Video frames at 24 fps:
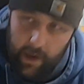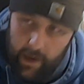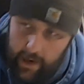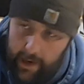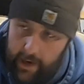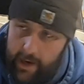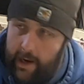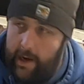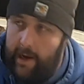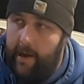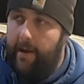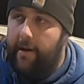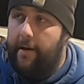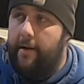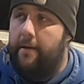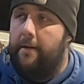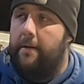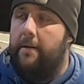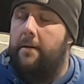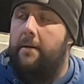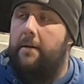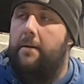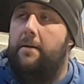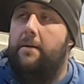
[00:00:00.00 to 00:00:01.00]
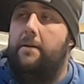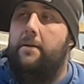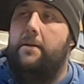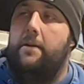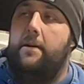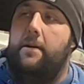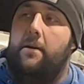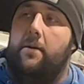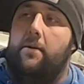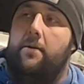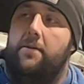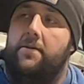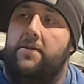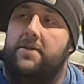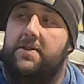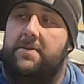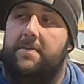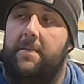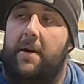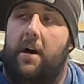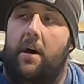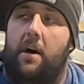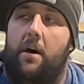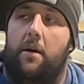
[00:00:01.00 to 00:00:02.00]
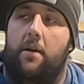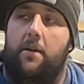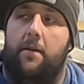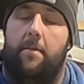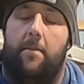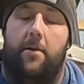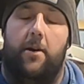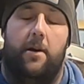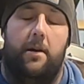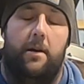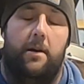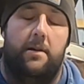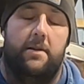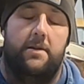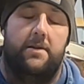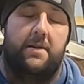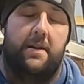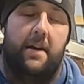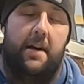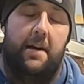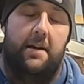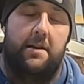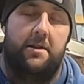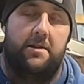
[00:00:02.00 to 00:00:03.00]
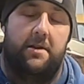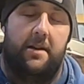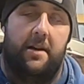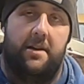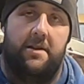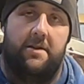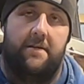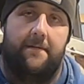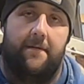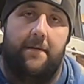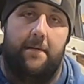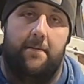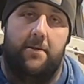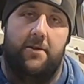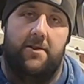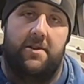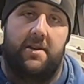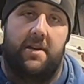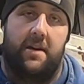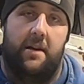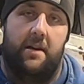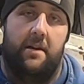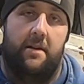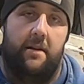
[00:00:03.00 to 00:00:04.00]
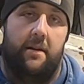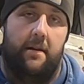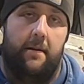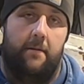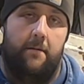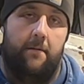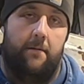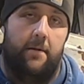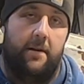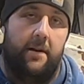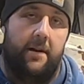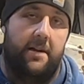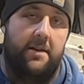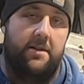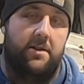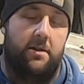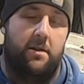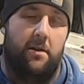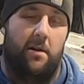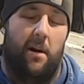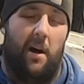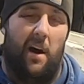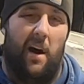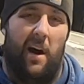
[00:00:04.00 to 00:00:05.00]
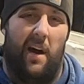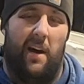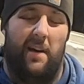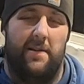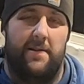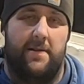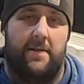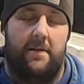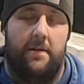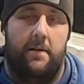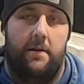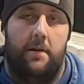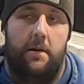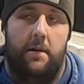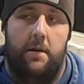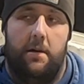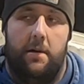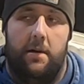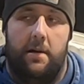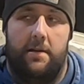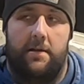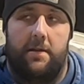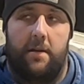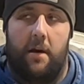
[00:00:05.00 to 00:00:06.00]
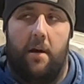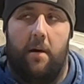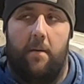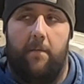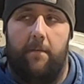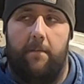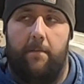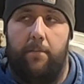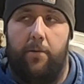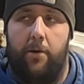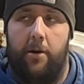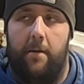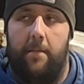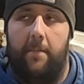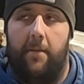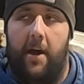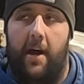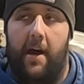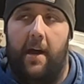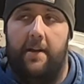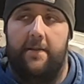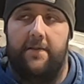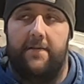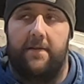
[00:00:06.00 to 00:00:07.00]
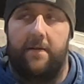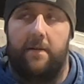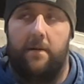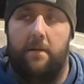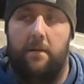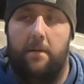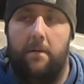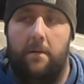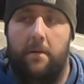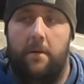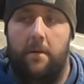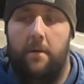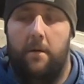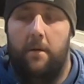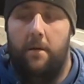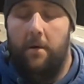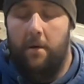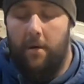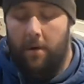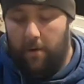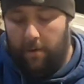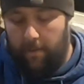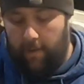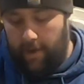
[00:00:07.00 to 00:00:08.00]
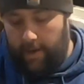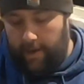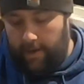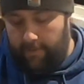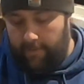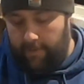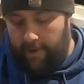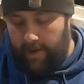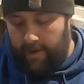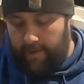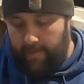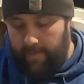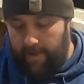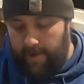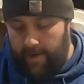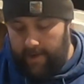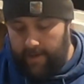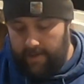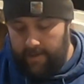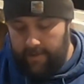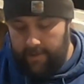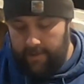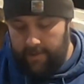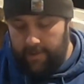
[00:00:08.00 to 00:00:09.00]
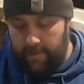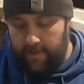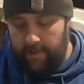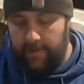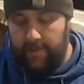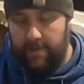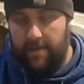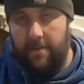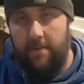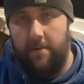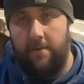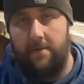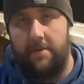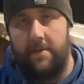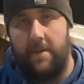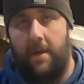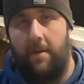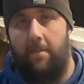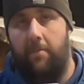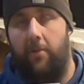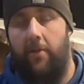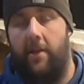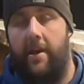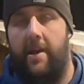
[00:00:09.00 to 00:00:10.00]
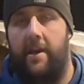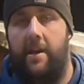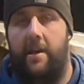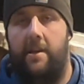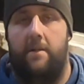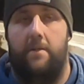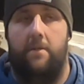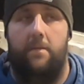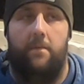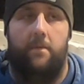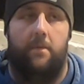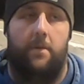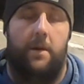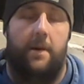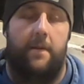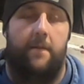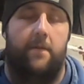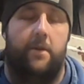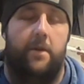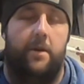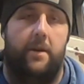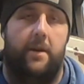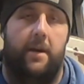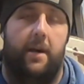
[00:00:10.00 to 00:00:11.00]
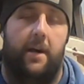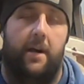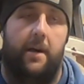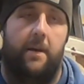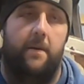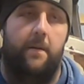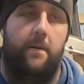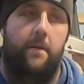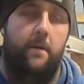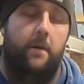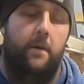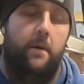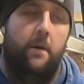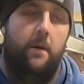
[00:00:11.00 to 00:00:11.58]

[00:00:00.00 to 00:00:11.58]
and you know, the smell, the burns, the agitation from your skin when it gets in your eyes, it's all pretty bad. So what I'd recommend is use a blade whenever you can.